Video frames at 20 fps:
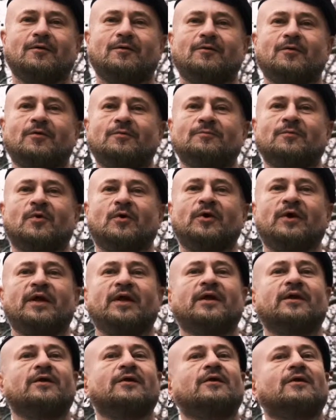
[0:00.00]
Good
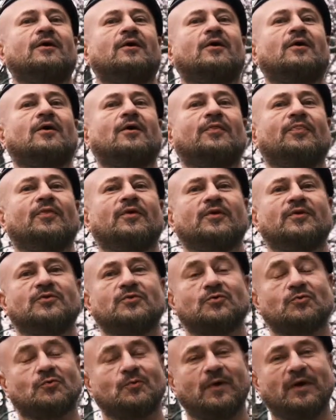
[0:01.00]
morning on the
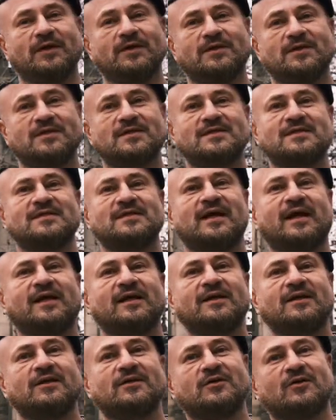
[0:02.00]

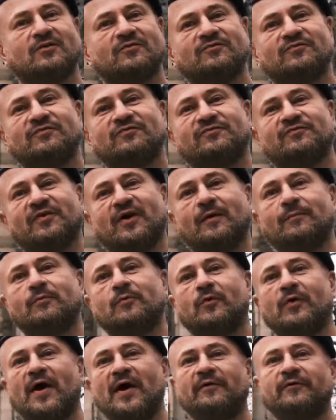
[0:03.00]
22nd of
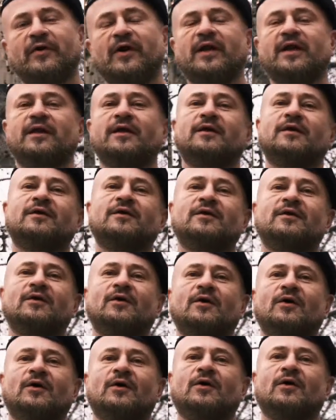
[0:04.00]
February.
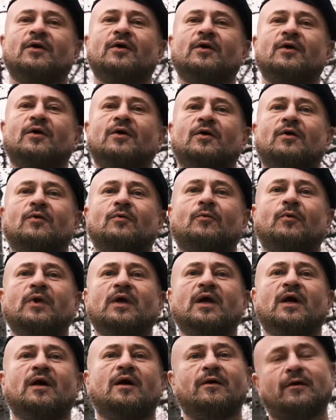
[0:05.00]

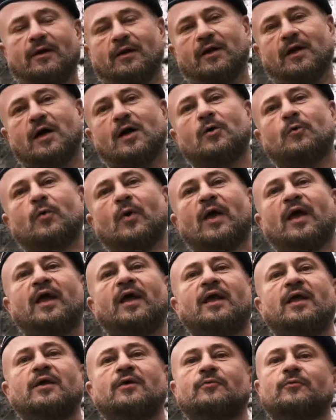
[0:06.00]
We are on our
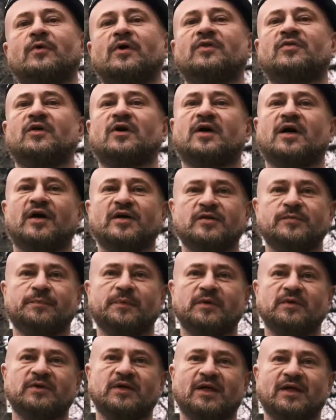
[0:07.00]
way with the
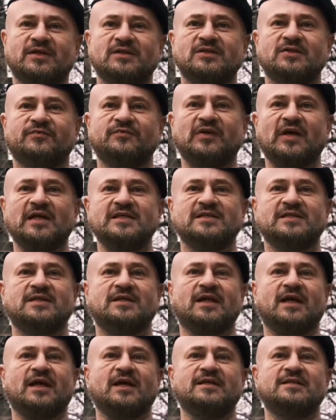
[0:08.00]
gospel text of
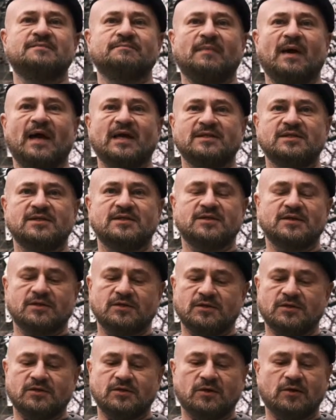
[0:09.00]
yesterday's masses
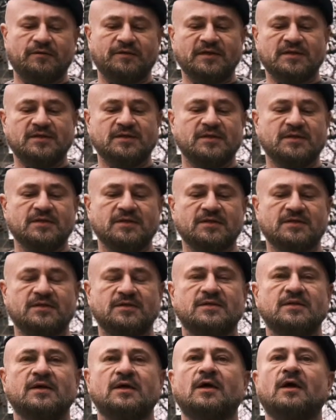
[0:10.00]
and
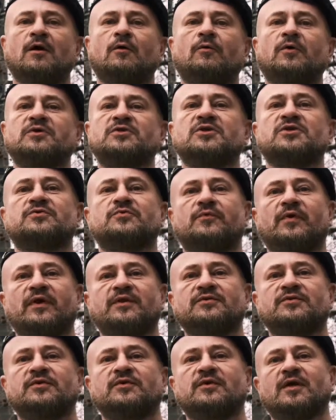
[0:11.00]
services, which is
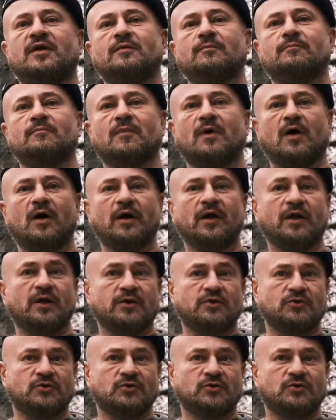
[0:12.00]
written in Mark